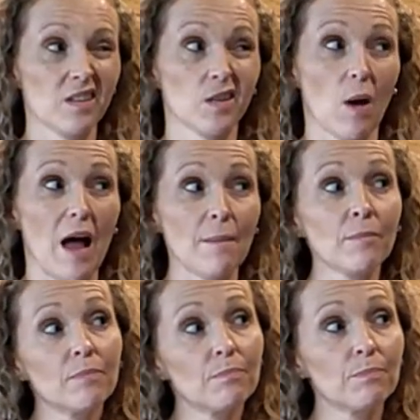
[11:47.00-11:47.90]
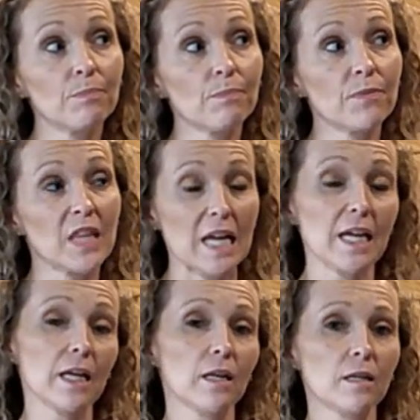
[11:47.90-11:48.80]
So I'm
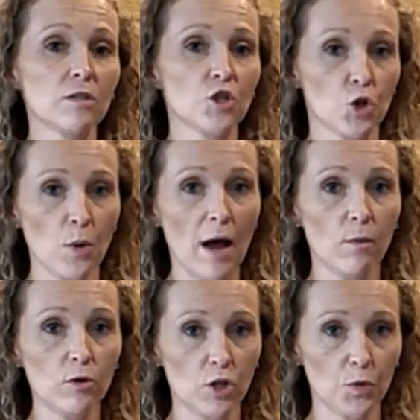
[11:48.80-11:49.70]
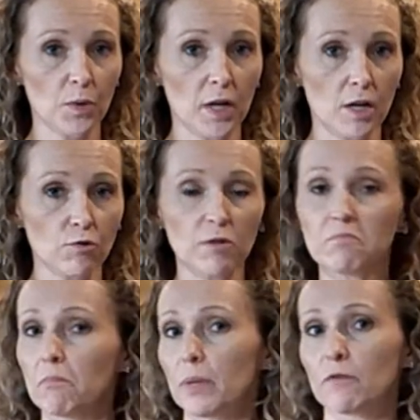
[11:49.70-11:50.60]
thinking two hours at 300,
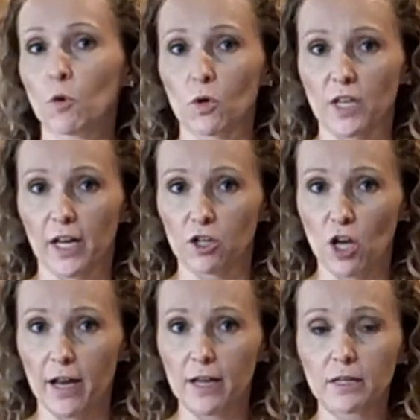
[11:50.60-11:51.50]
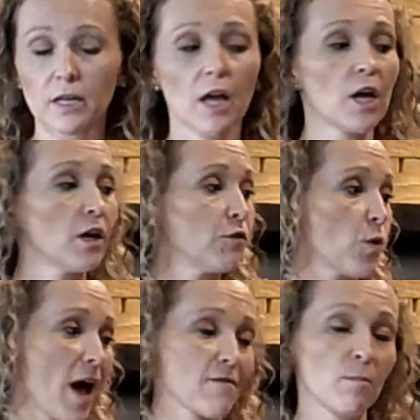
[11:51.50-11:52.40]
but of course I can check it. You
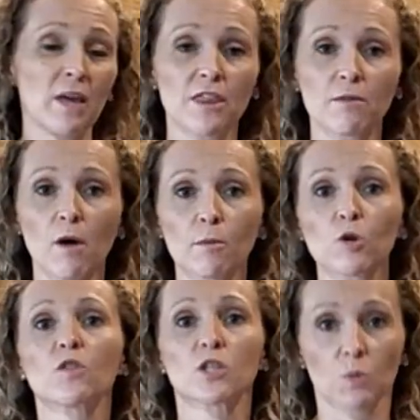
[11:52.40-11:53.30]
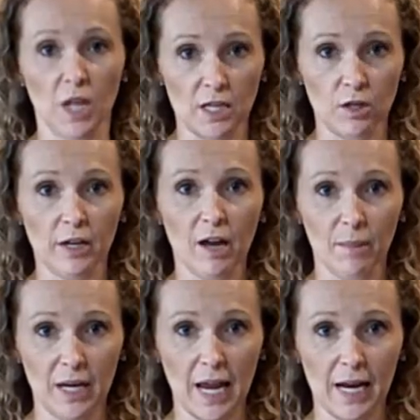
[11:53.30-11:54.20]
have a meat thermometer, this one that's gonna come
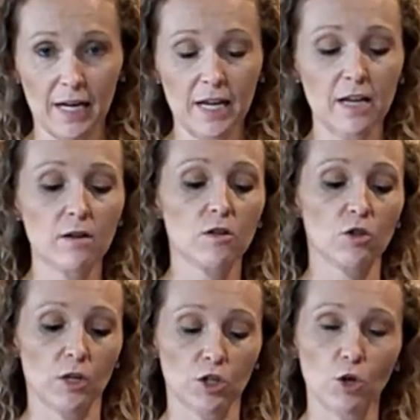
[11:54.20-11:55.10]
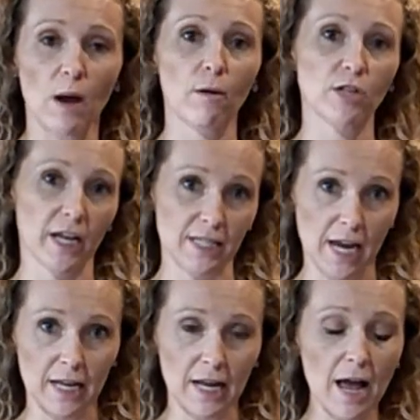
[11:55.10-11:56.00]
in handy. So at two hours I can
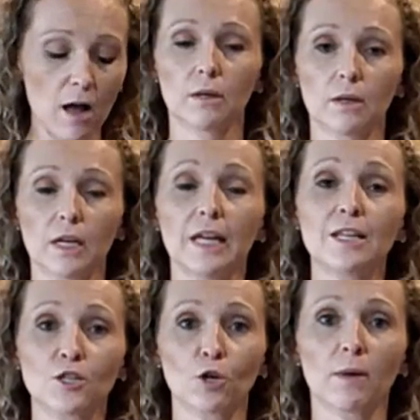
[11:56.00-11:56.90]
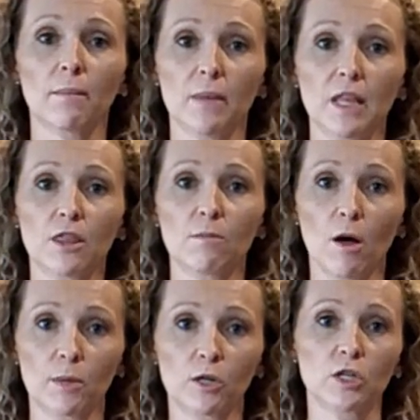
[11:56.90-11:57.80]
take it out, insert my meat
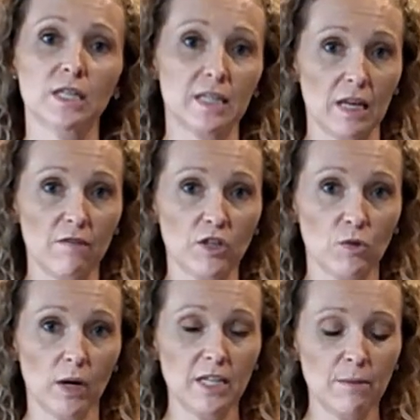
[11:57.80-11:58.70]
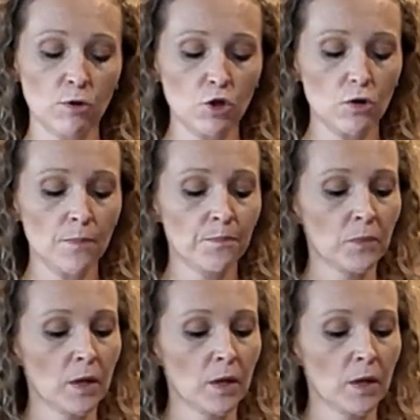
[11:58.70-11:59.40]
thermometer to see if it's the right temperature,